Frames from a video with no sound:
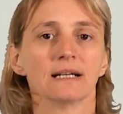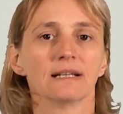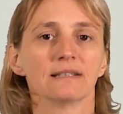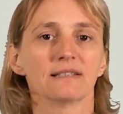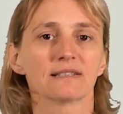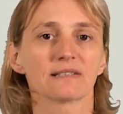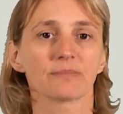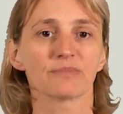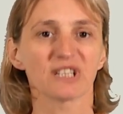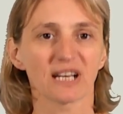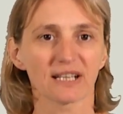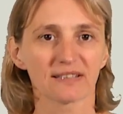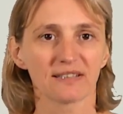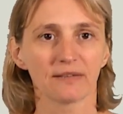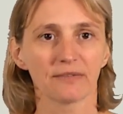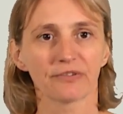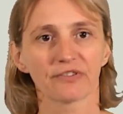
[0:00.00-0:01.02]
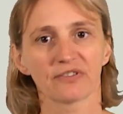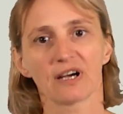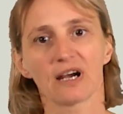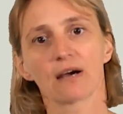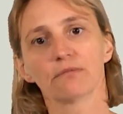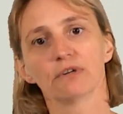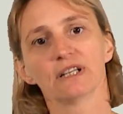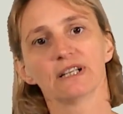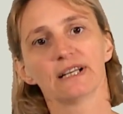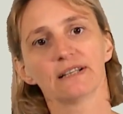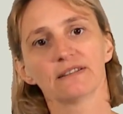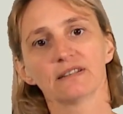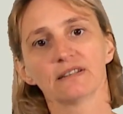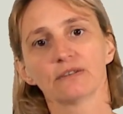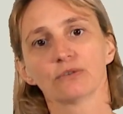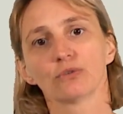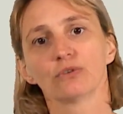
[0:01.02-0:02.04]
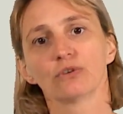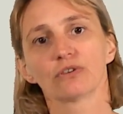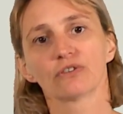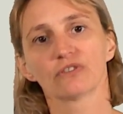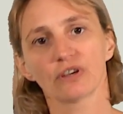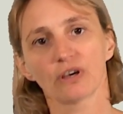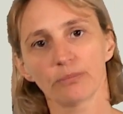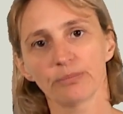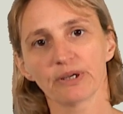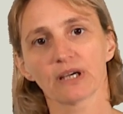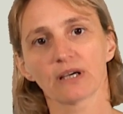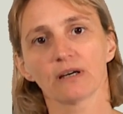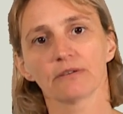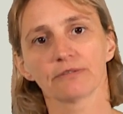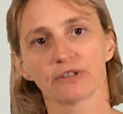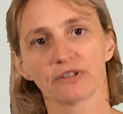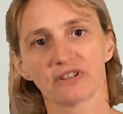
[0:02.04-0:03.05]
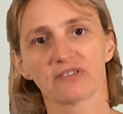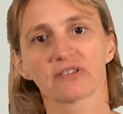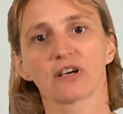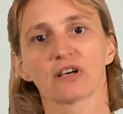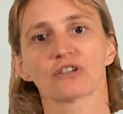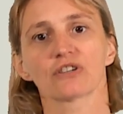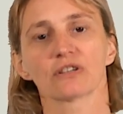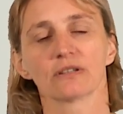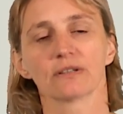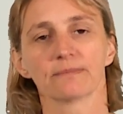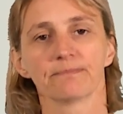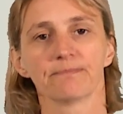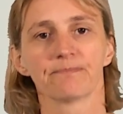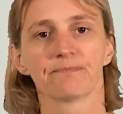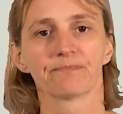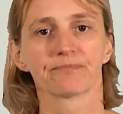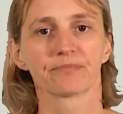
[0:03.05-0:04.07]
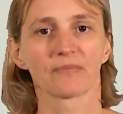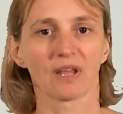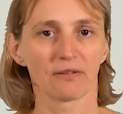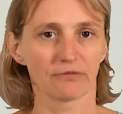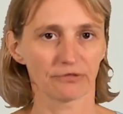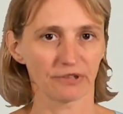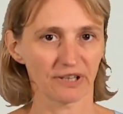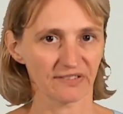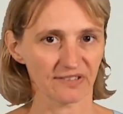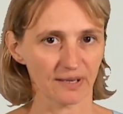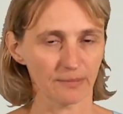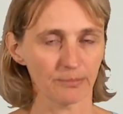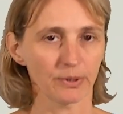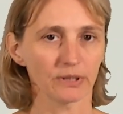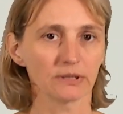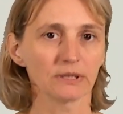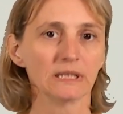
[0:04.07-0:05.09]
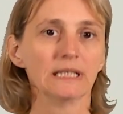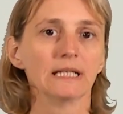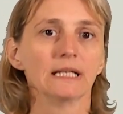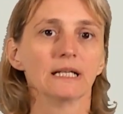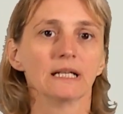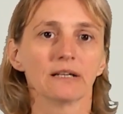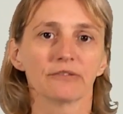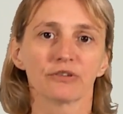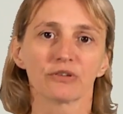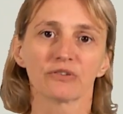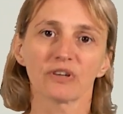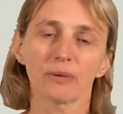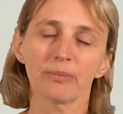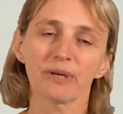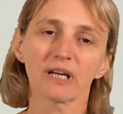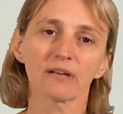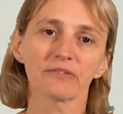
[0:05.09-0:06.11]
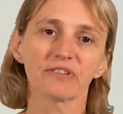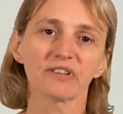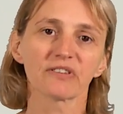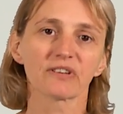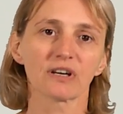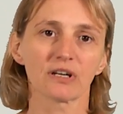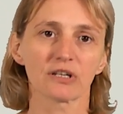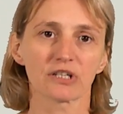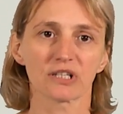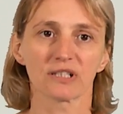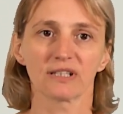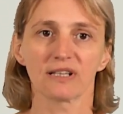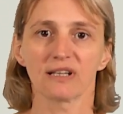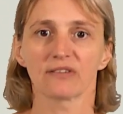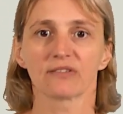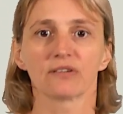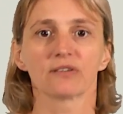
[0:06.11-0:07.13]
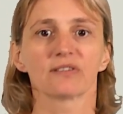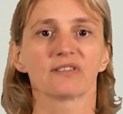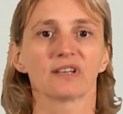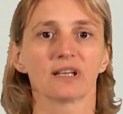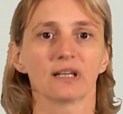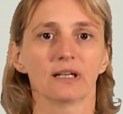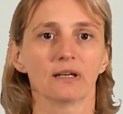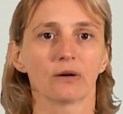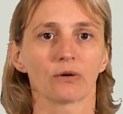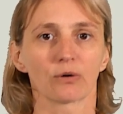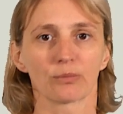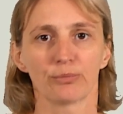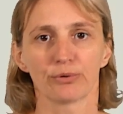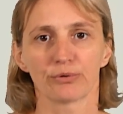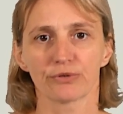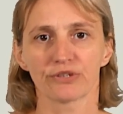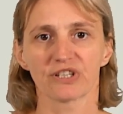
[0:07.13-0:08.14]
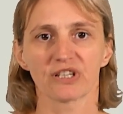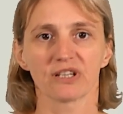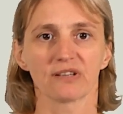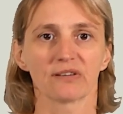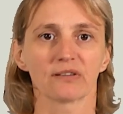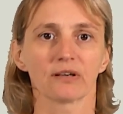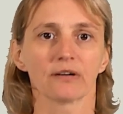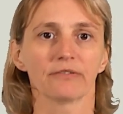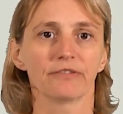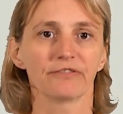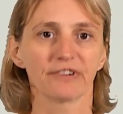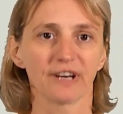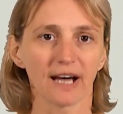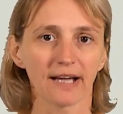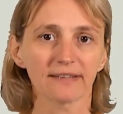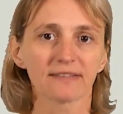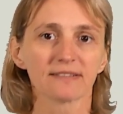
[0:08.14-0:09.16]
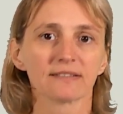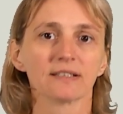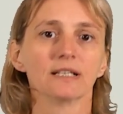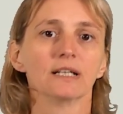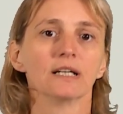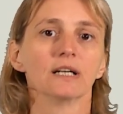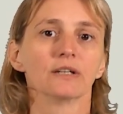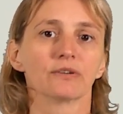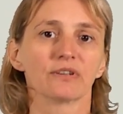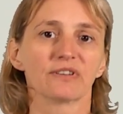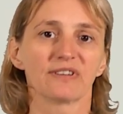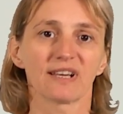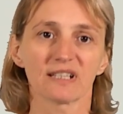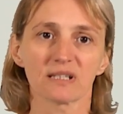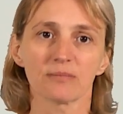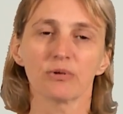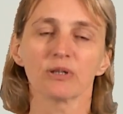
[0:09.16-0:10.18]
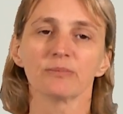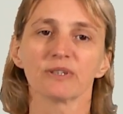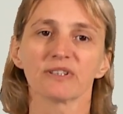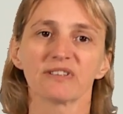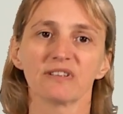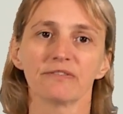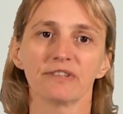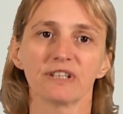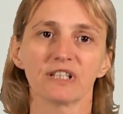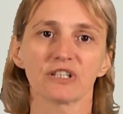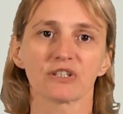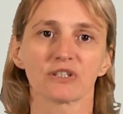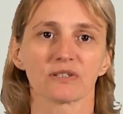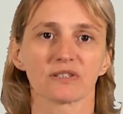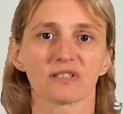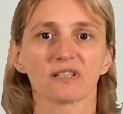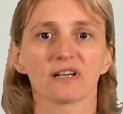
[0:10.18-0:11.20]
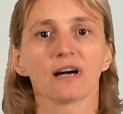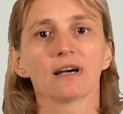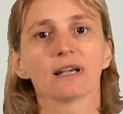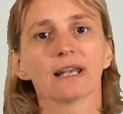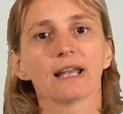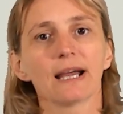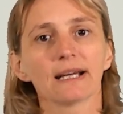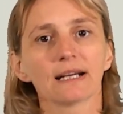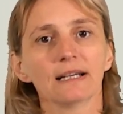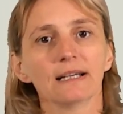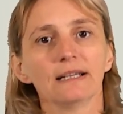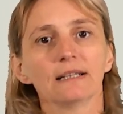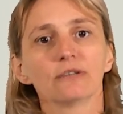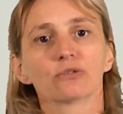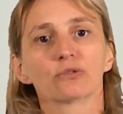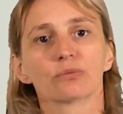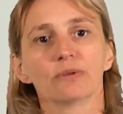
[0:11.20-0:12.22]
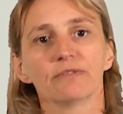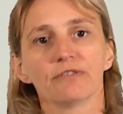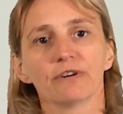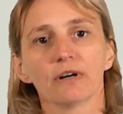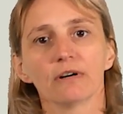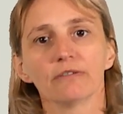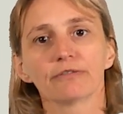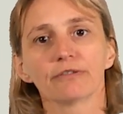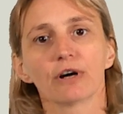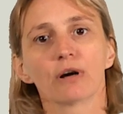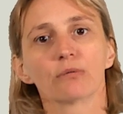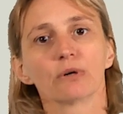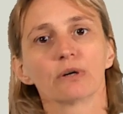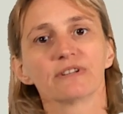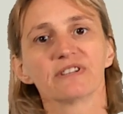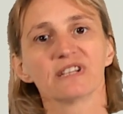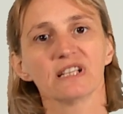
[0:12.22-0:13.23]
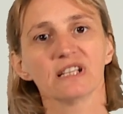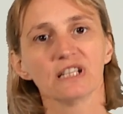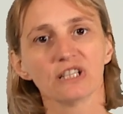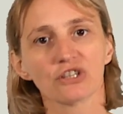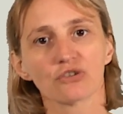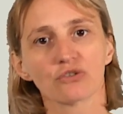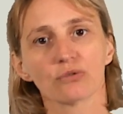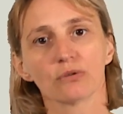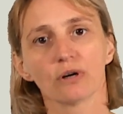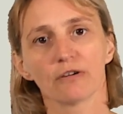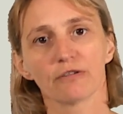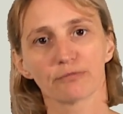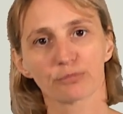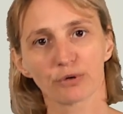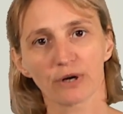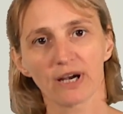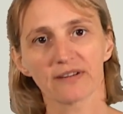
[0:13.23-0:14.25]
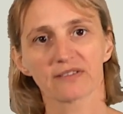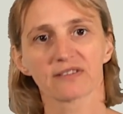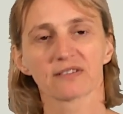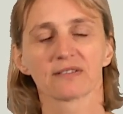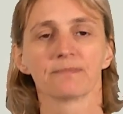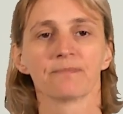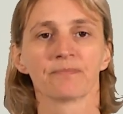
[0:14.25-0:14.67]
These objectives are related to the topic of the discussion. For example, if the topic of discussion is the sale or purchase of a flat, the tangible motivations are likely to revolve around the issue of price.